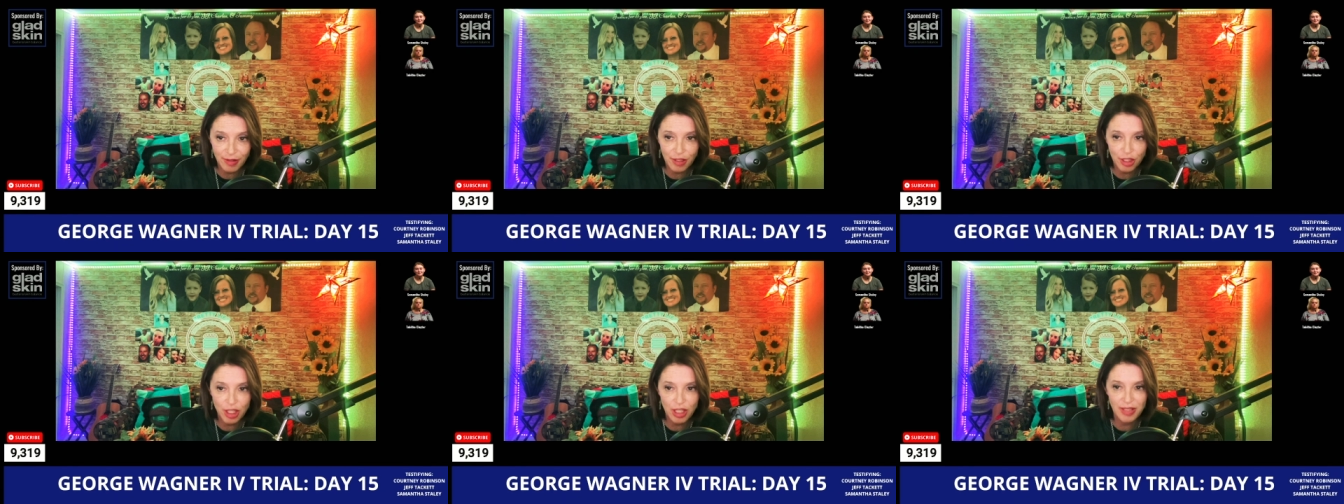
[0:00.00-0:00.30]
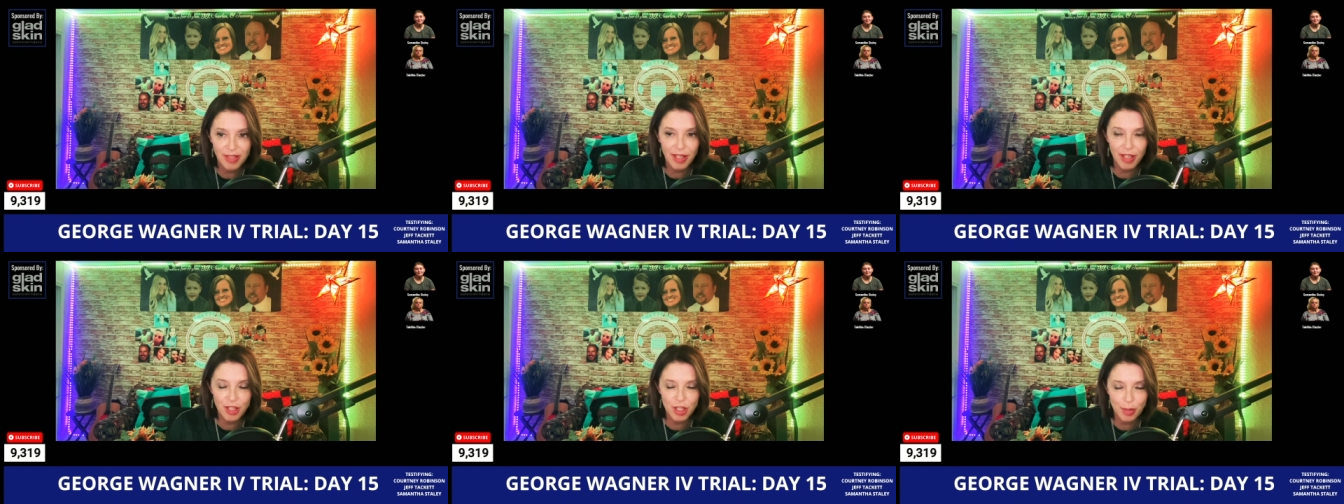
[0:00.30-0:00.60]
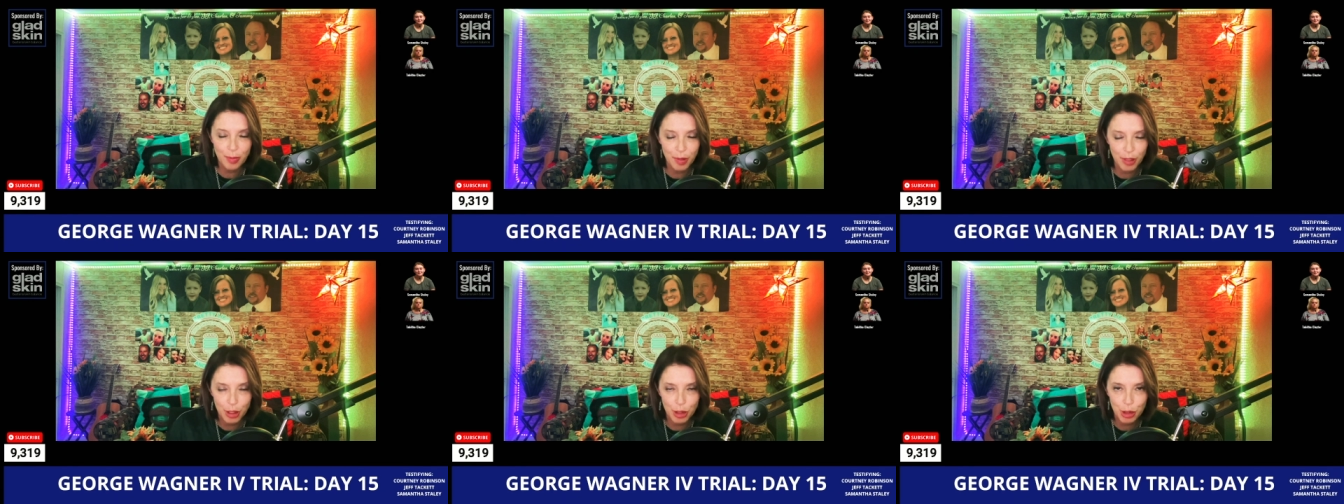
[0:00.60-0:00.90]
She said she
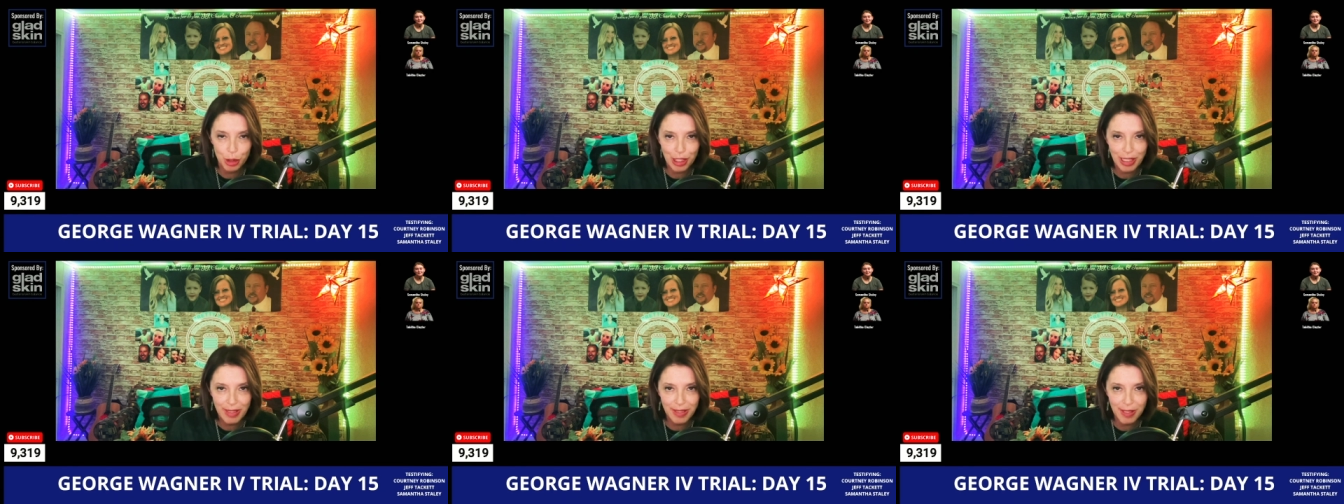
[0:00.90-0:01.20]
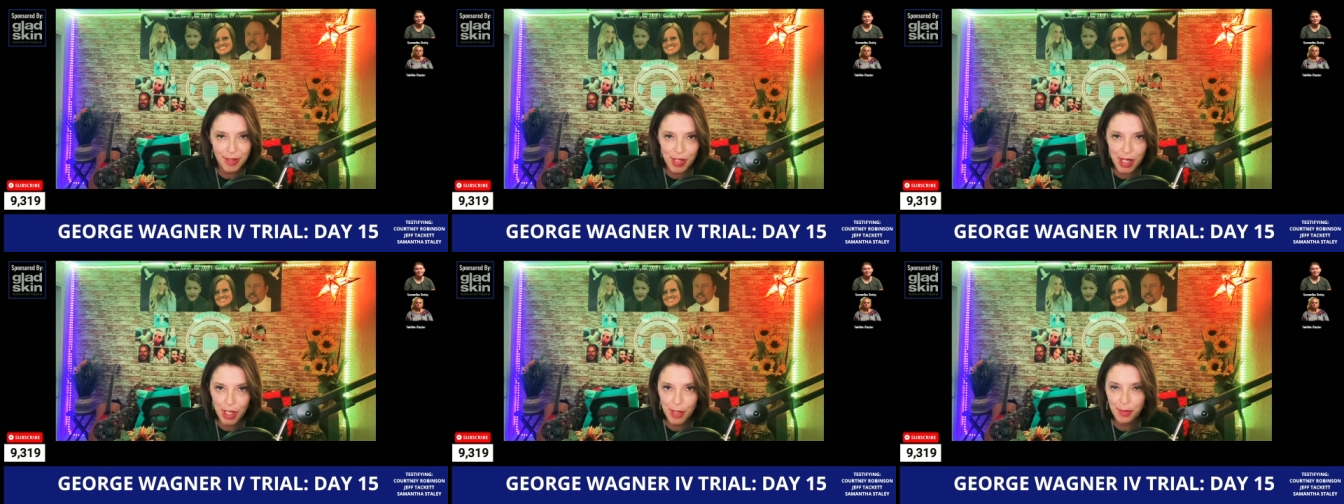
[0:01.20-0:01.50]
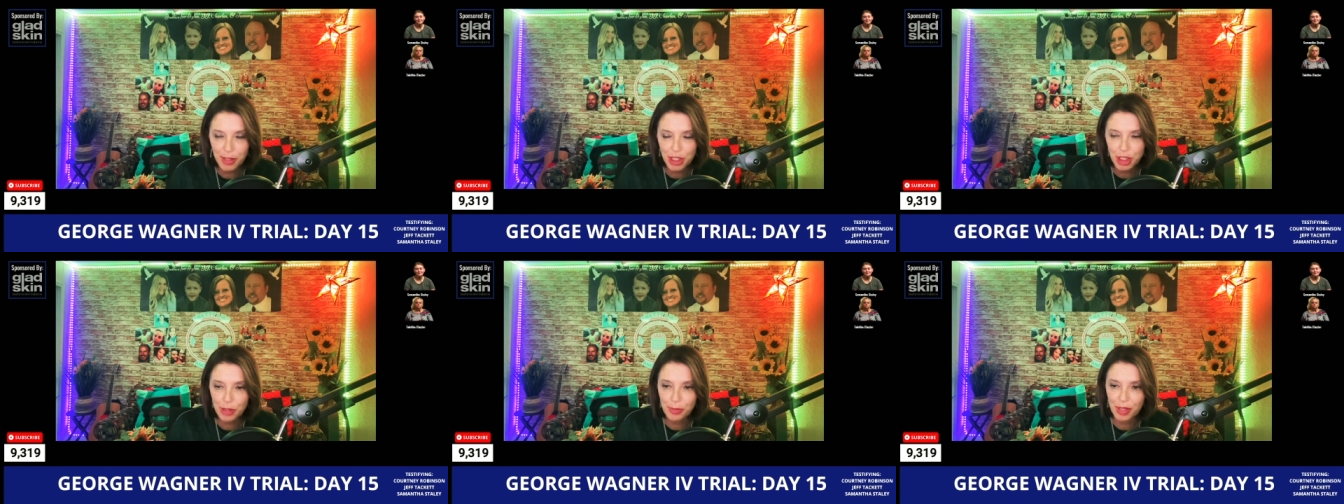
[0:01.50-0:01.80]
put treats in there,
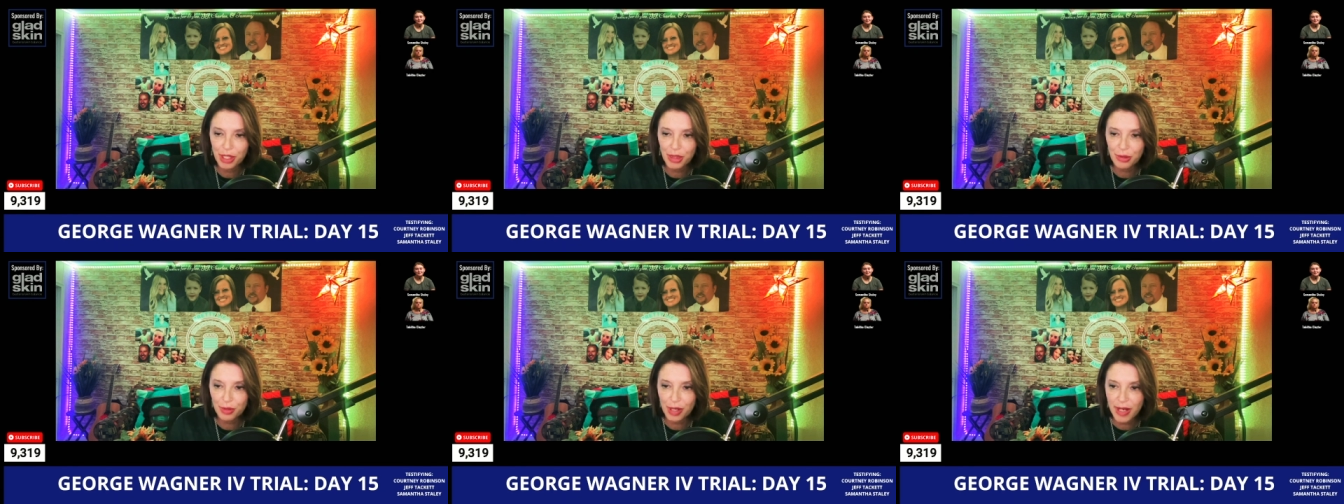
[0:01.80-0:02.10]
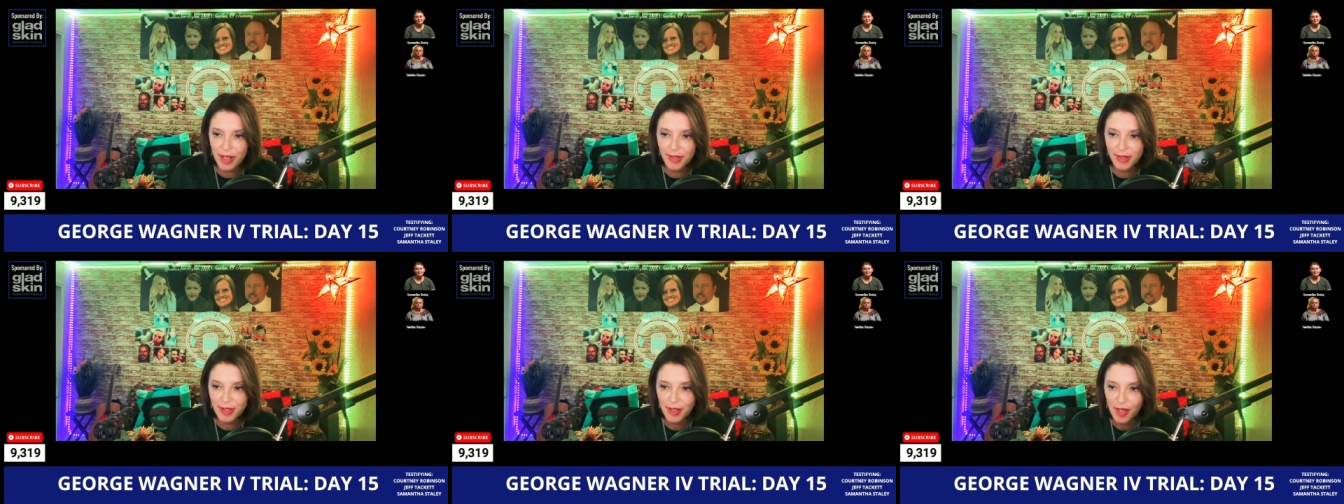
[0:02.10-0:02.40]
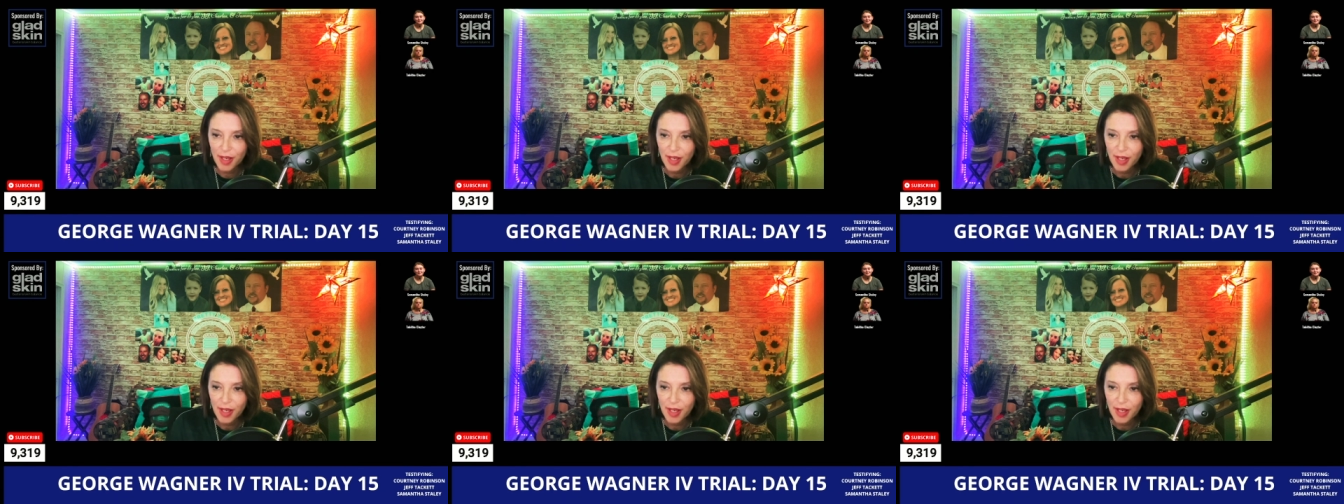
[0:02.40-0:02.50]
but she meant threats.